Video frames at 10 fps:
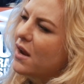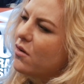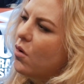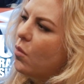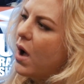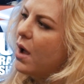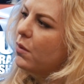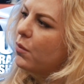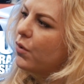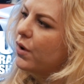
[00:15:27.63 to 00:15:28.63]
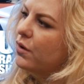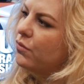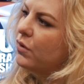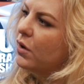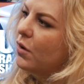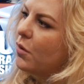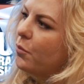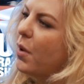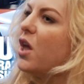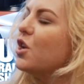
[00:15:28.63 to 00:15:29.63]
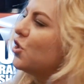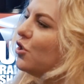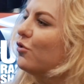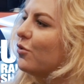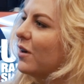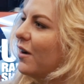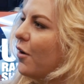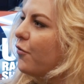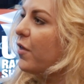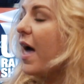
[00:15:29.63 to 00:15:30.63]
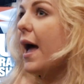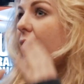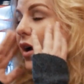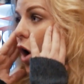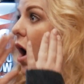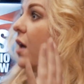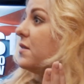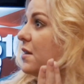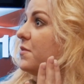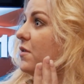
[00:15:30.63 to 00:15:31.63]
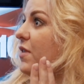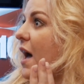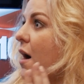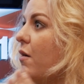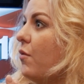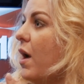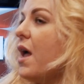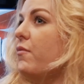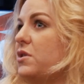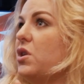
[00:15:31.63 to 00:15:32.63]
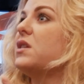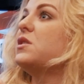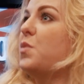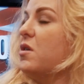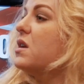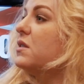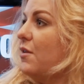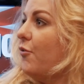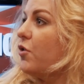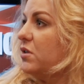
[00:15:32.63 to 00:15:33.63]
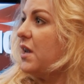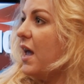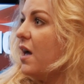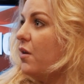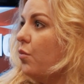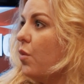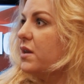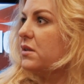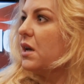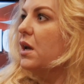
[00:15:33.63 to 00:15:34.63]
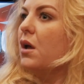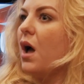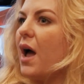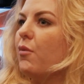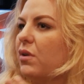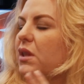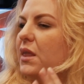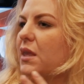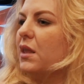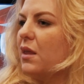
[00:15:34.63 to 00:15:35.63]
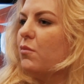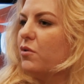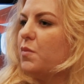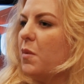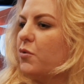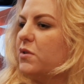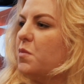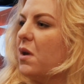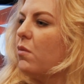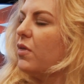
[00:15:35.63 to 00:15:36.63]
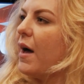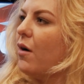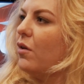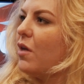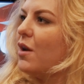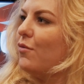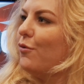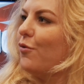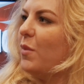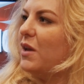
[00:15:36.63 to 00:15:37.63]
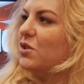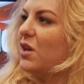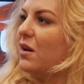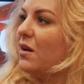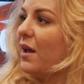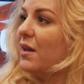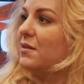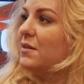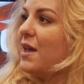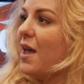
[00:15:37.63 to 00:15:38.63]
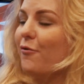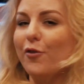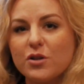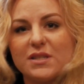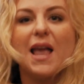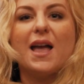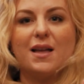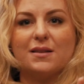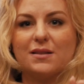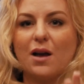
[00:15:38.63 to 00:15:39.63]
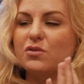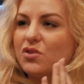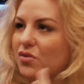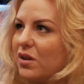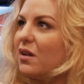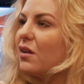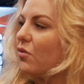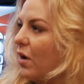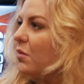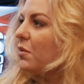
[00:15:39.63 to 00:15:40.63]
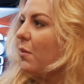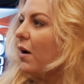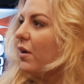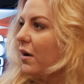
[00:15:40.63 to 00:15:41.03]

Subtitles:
I don't know why we would punish you for that. And the concept of that, and to experience it firsthand was, I really think that most people speak without a lot of information. And I can say firsthand, I was treated incredibly well here.